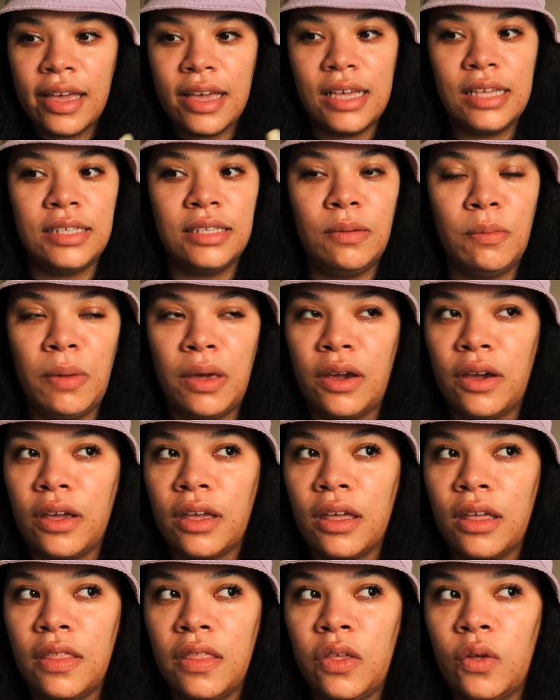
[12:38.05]
is
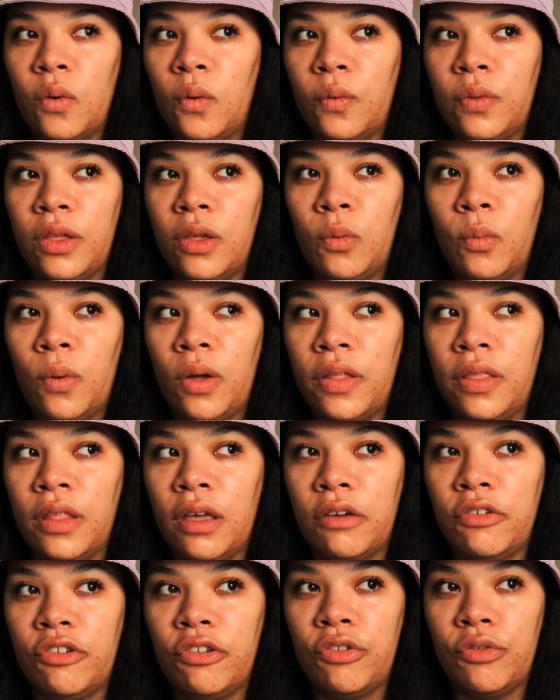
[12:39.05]
America the only one
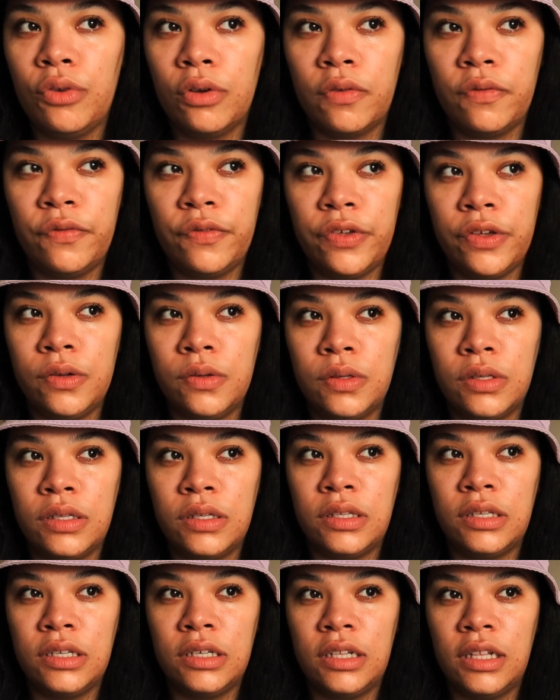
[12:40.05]
that just
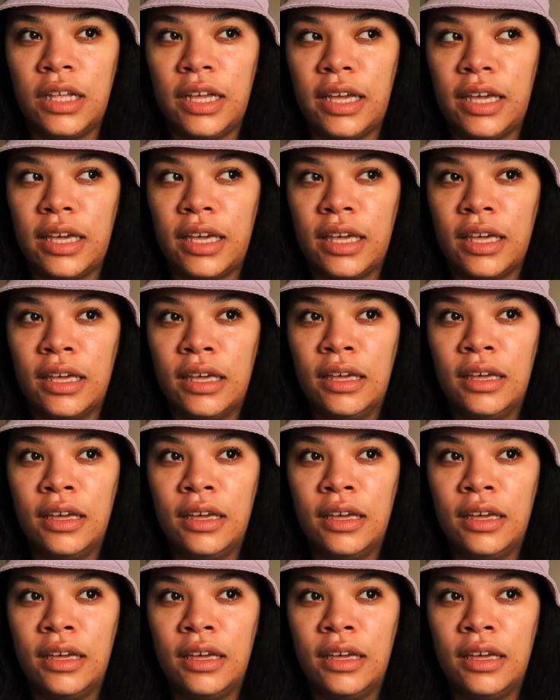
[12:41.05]
refuses to like